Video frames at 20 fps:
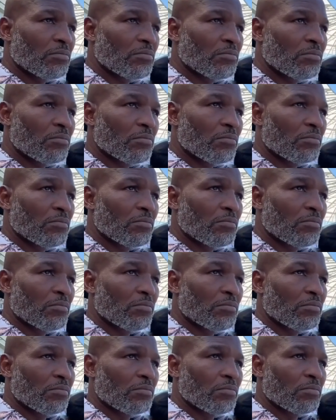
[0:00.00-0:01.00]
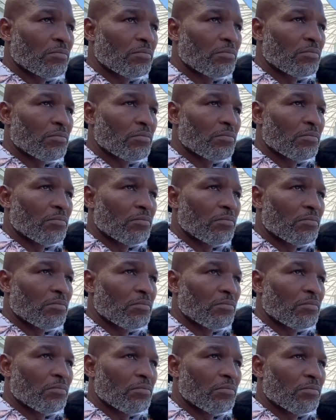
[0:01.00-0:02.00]
he's been,
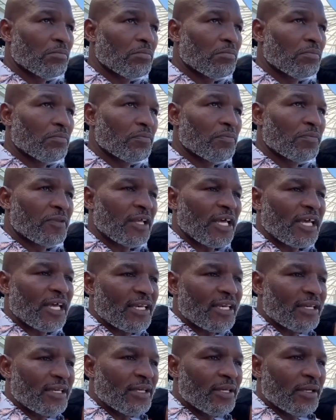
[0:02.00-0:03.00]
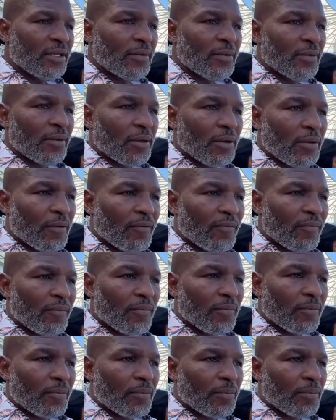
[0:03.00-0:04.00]
always been. When the last time you seen
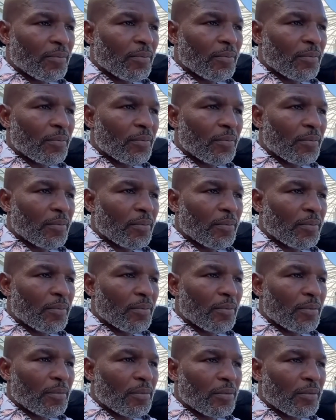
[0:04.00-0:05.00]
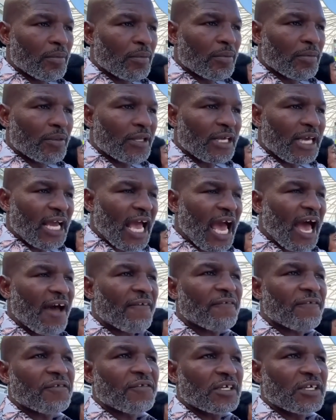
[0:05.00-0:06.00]
Tyson Fury with a
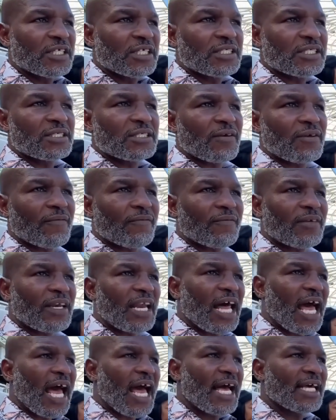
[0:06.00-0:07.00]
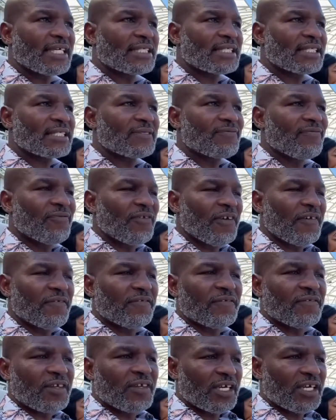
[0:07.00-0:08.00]
six-pack? Never.
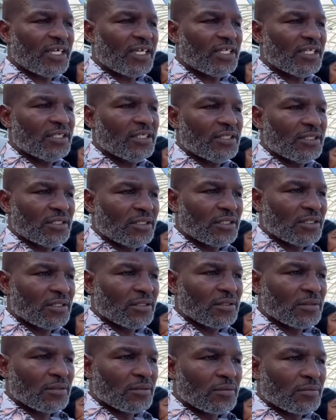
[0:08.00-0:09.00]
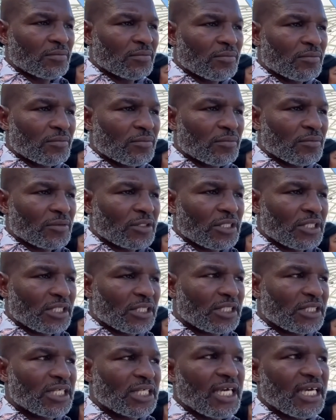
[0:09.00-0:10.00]
So I
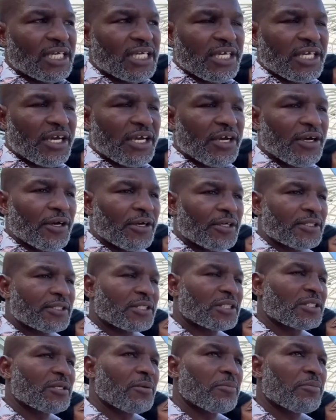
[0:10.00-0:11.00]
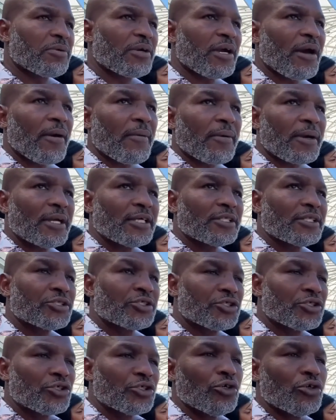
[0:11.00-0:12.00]
mean, you know,
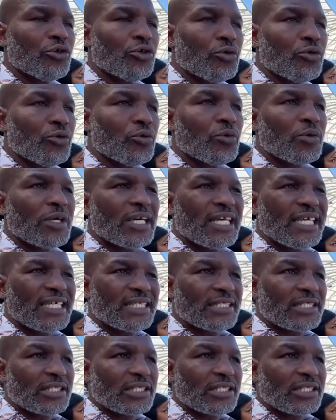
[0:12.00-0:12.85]
a great marketing